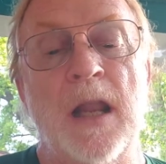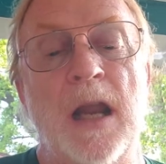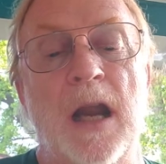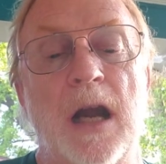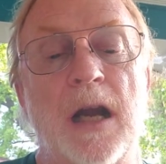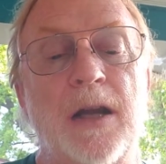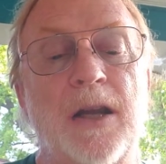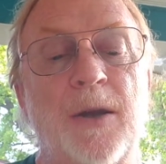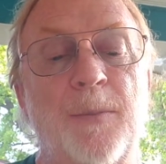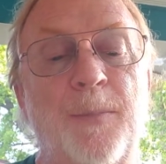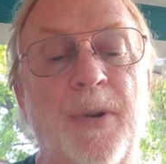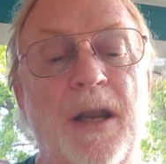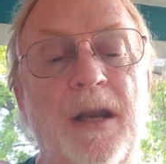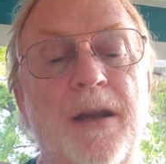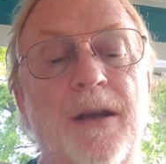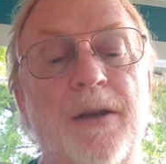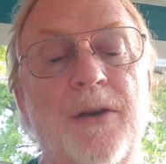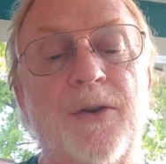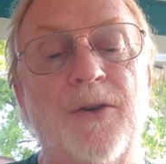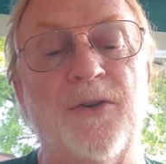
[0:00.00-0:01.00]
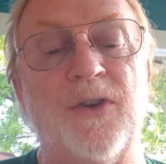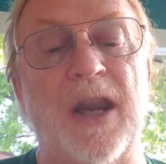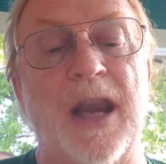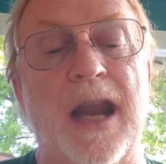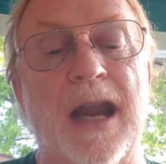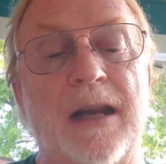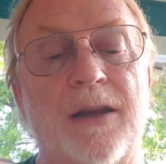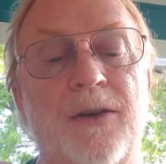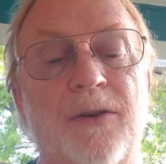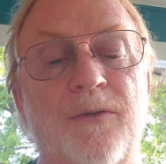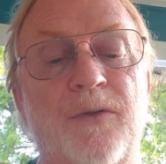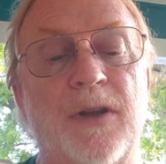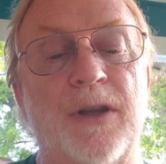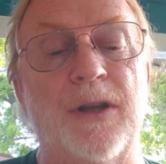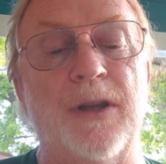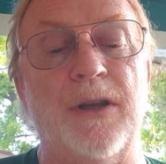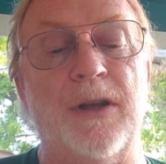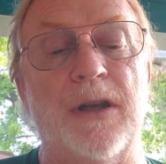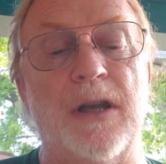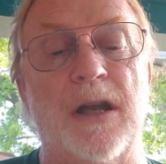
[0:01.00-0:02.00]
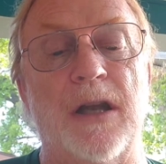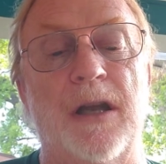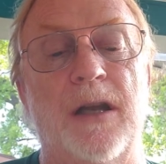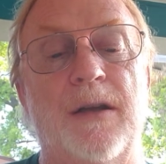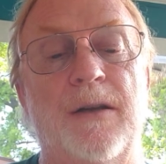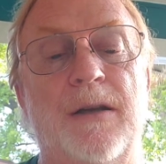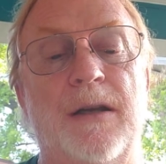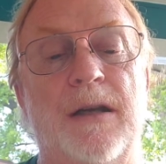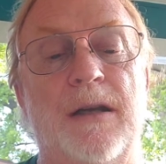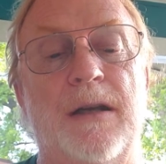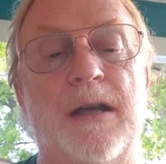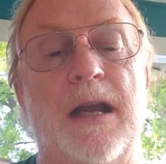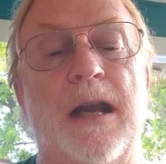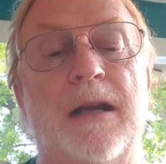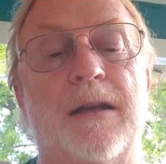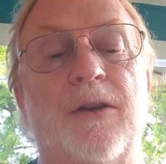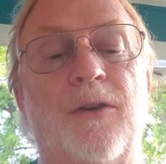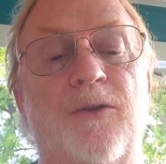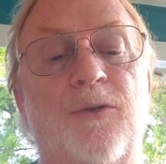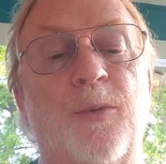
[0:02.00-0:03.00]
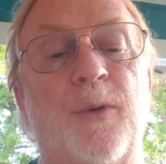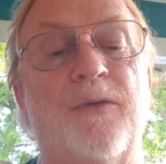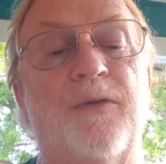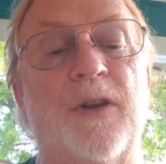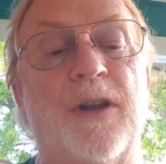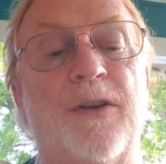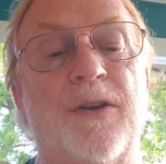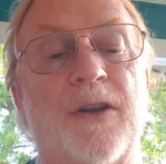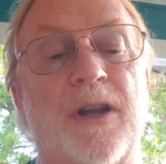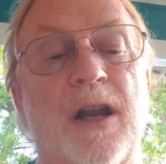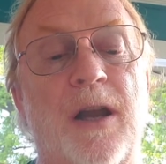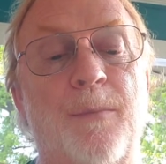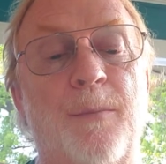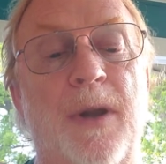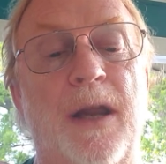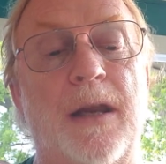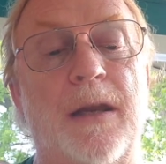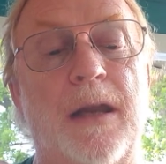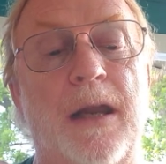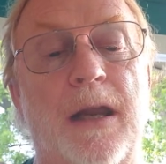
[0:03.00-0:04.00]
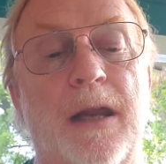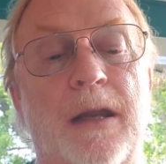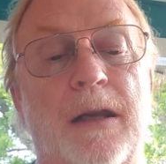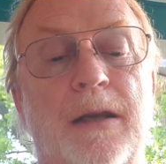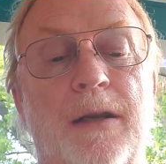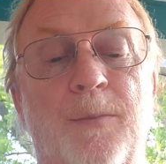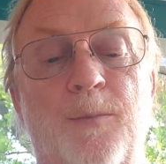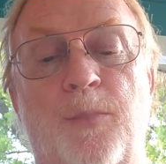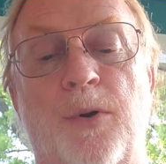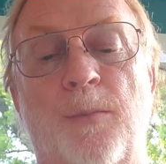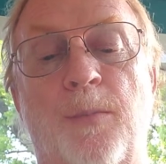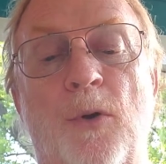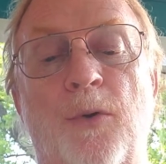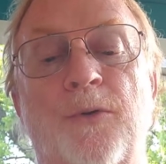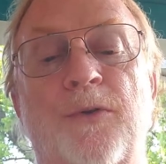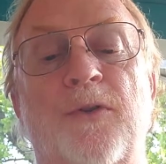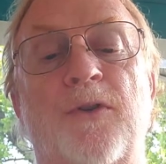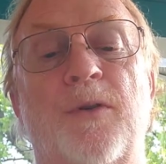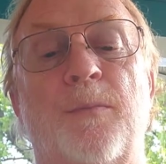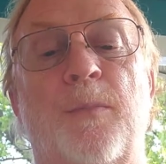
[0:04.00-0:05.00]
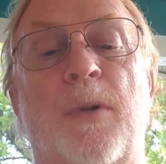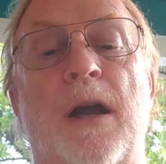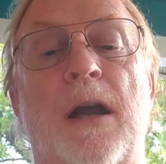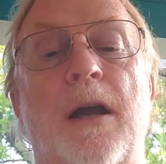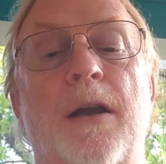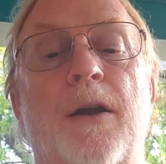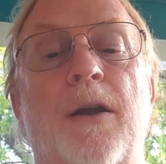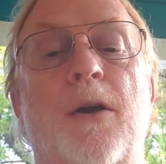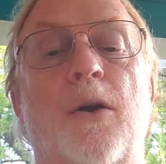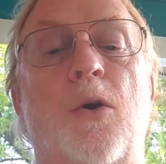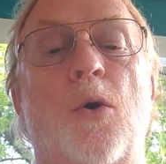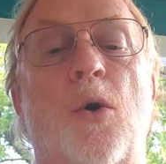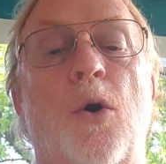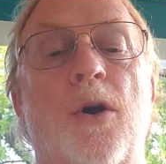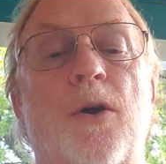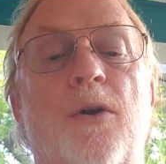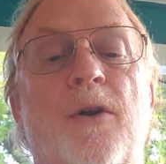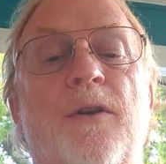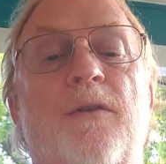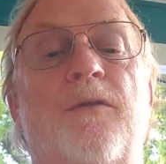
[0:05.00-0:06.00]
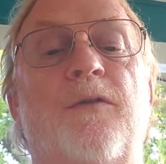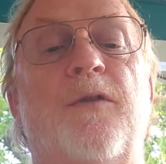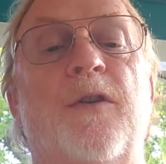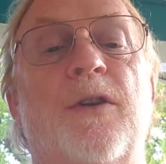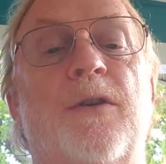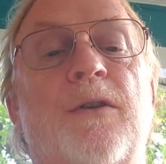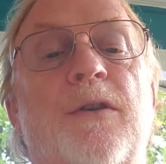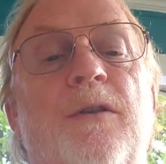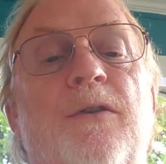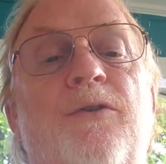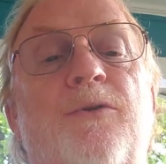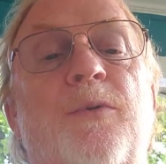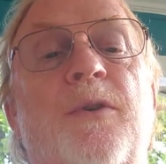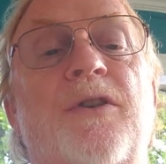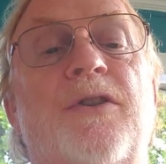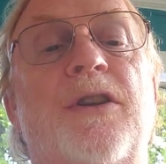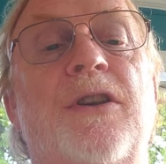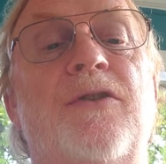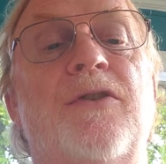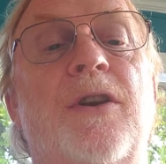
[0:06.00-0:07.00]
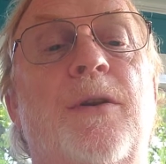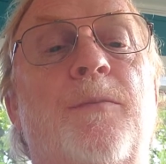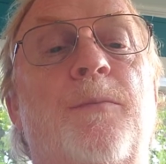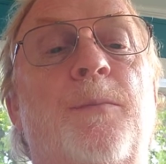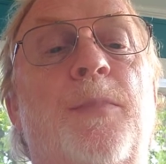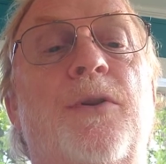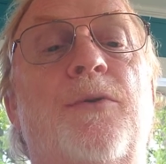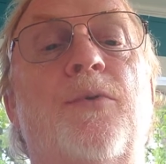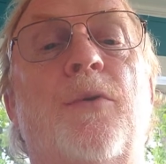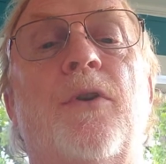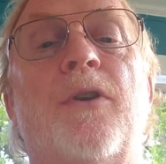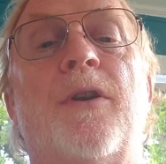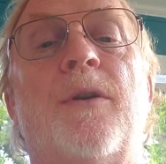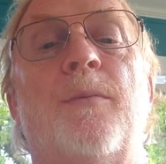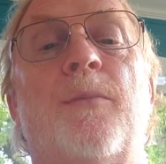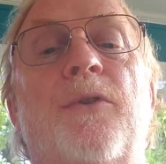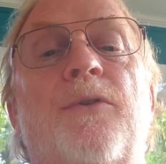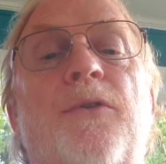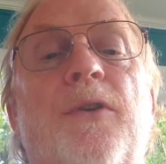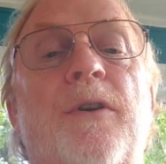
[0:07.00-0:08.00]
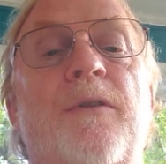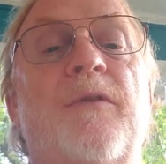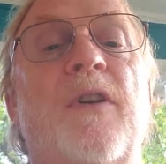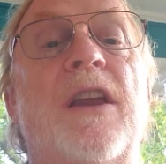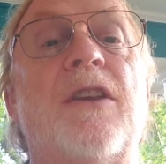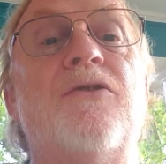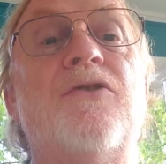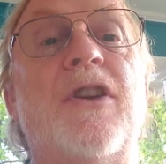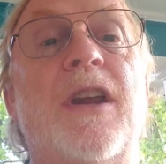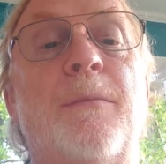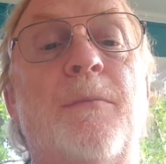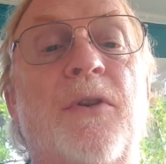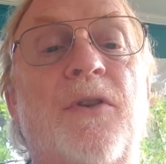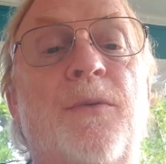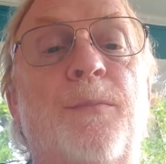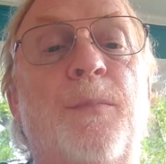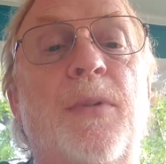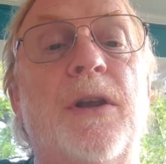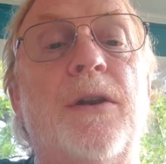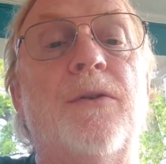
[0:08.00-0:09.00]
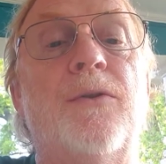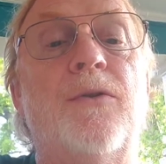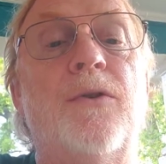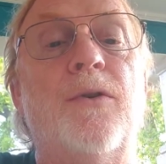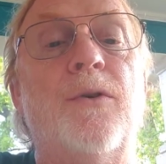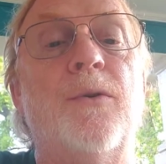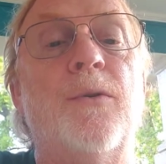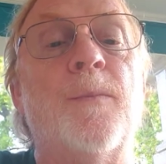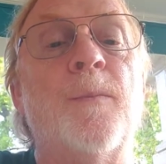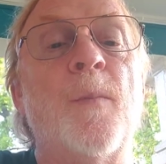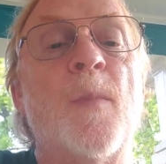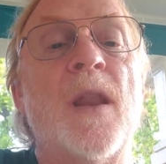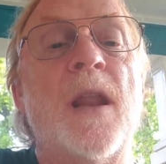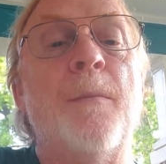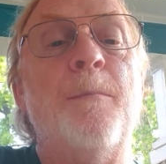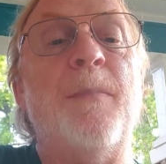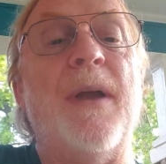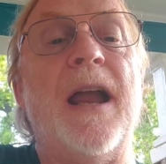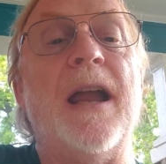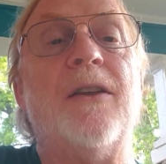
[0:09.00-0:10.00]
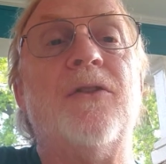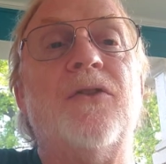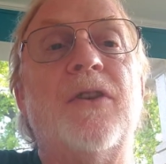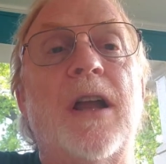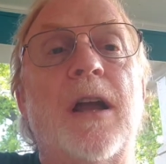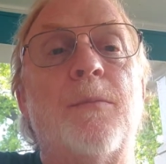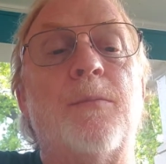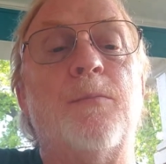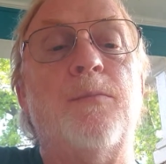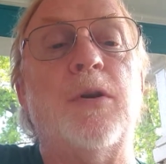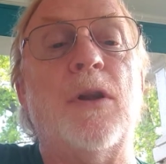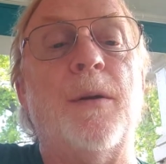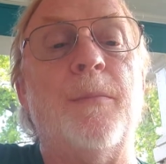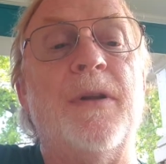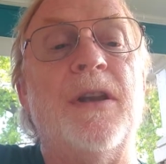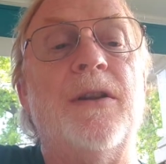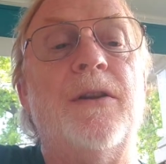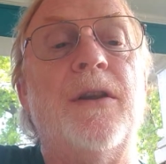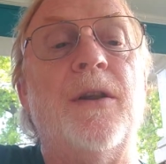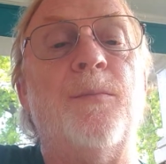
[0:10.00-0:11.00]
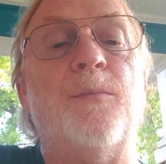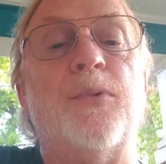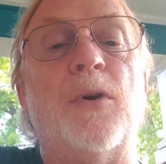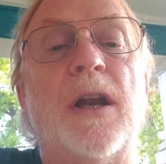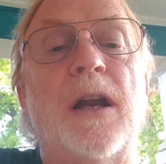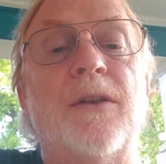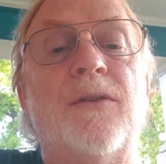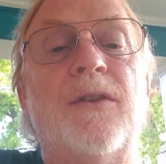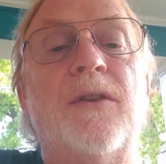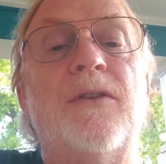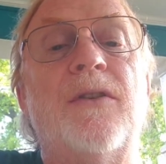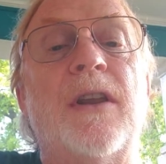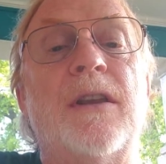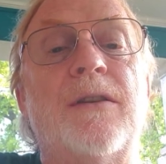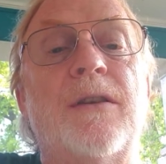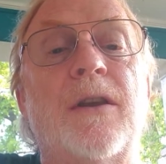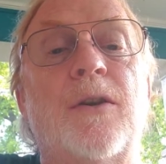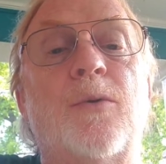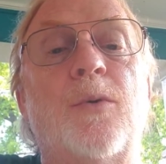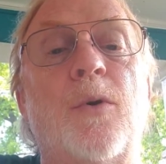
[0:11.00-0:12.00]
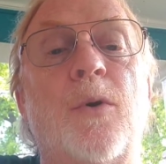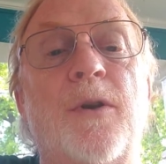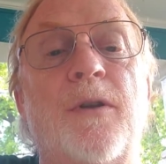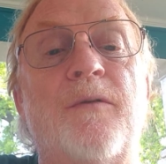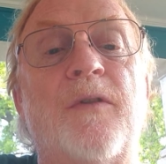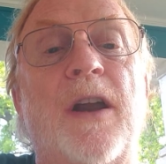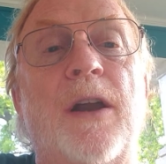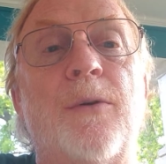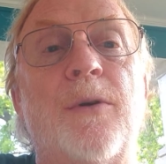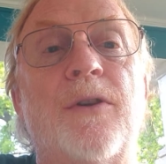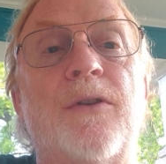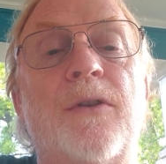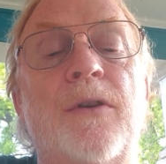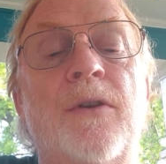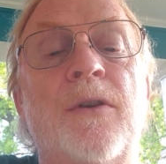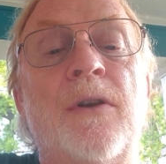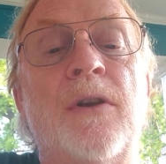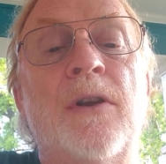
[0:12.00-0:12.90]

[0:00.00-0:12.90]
Our campaigners actively uh, acted swiftly to combat a proposal to buy oil and fill the Strategic Petroleum Reserve, a shameless bid to backstop plummeting prices at the coronavirus